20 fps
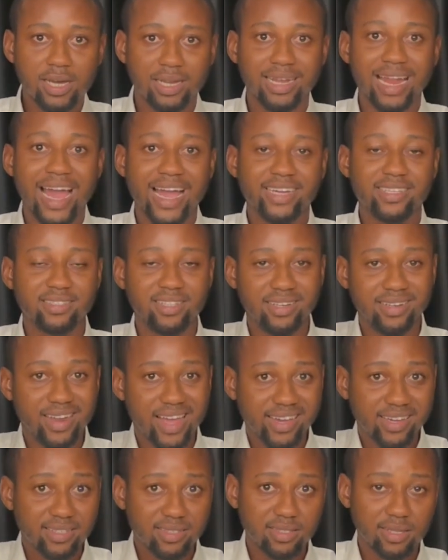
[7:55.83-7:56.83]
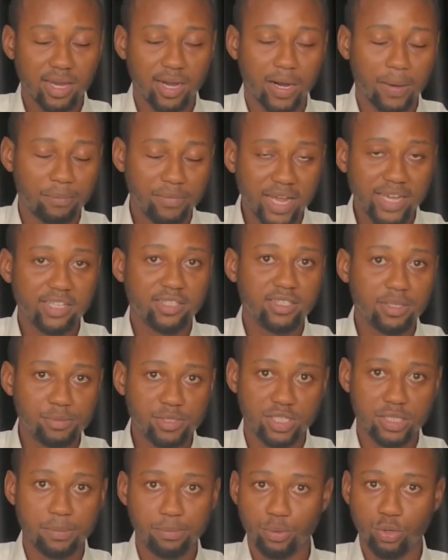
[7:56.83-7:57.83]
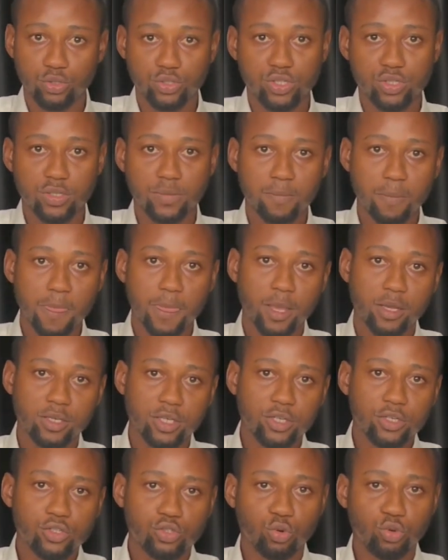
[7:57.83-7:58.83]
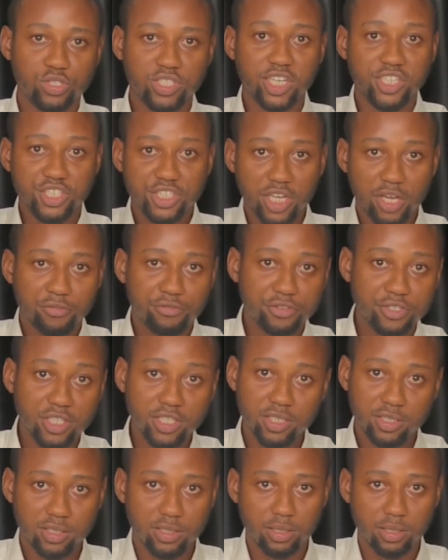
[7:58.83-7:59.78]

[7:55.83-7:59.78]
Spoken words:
like the Lekki Deep Sea Port. So it's a JV. The